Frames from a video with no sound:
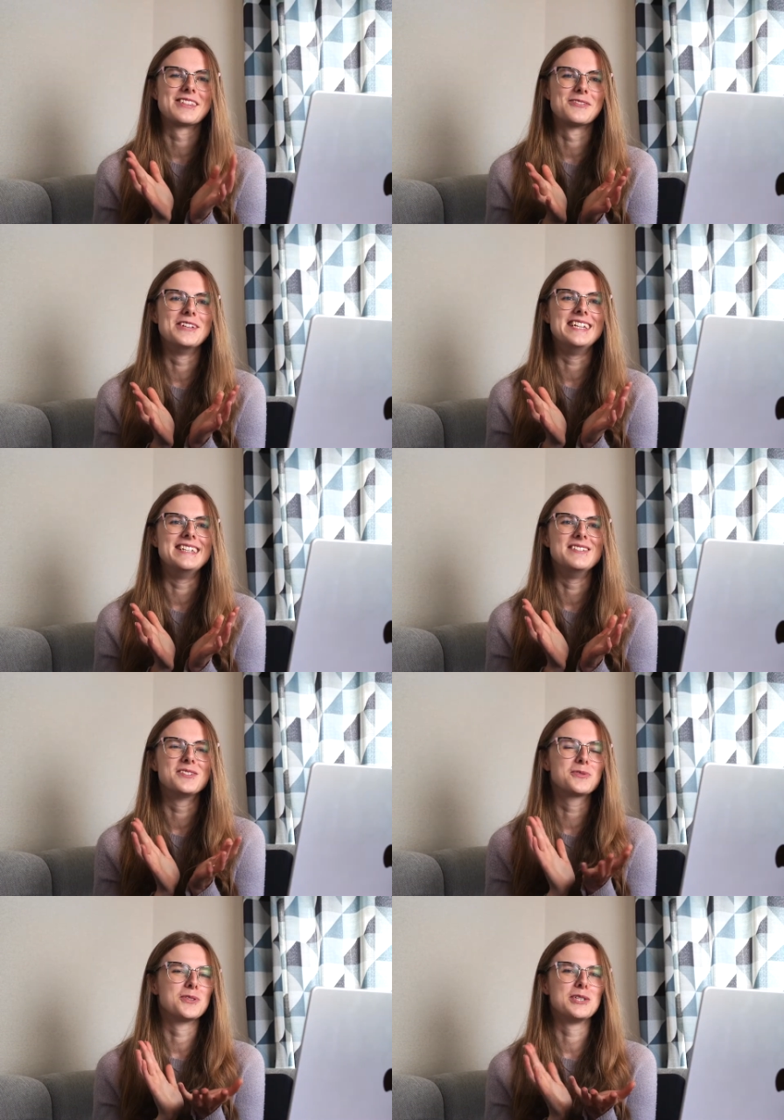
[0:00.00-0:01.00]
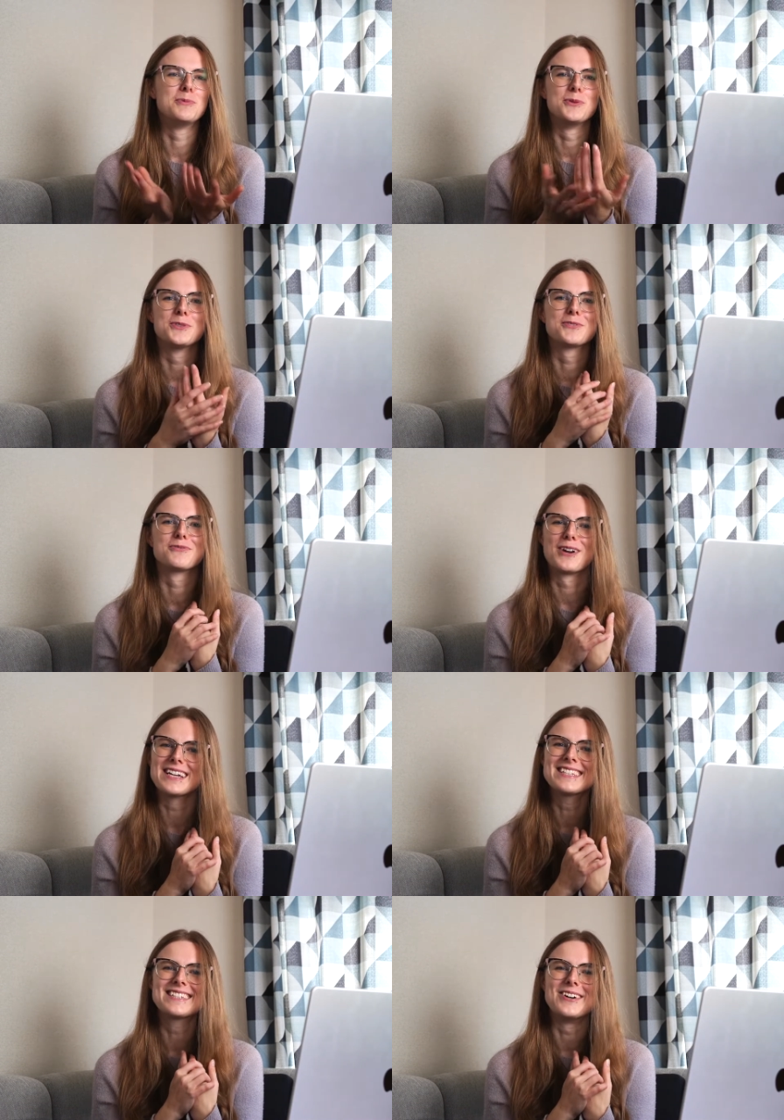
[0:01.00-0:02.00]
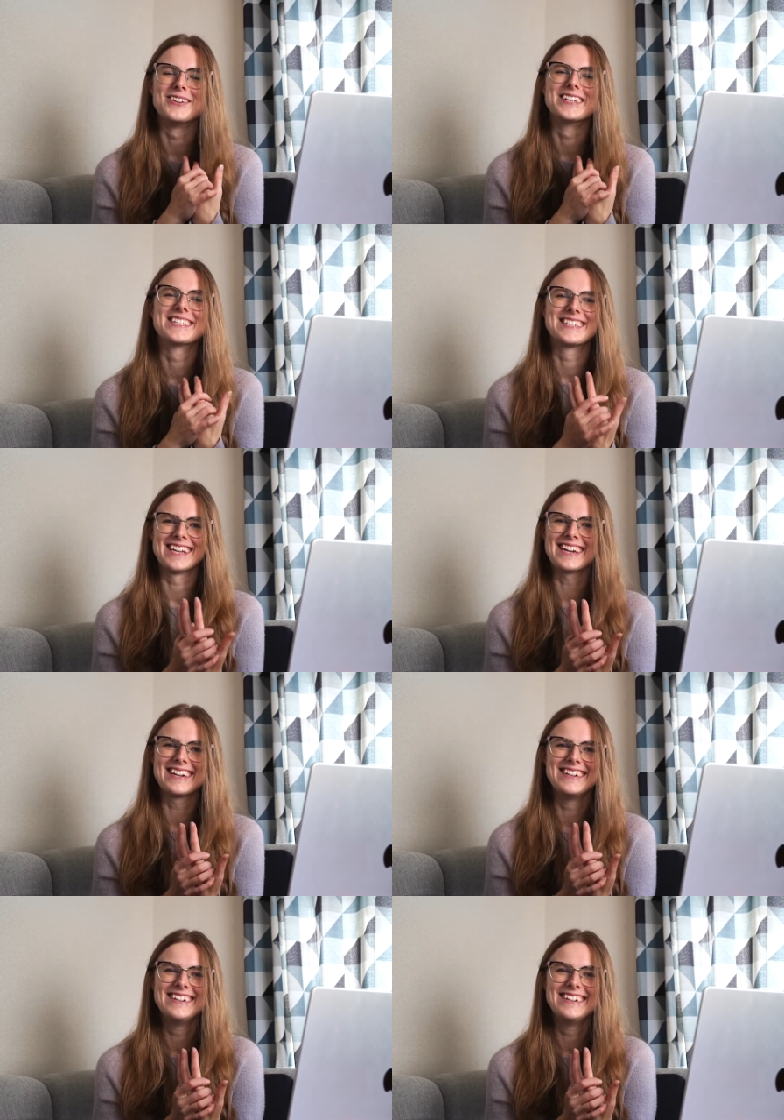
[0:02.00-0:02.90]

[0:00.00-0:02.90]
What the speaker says: 3 squishy balls of rice on a stick.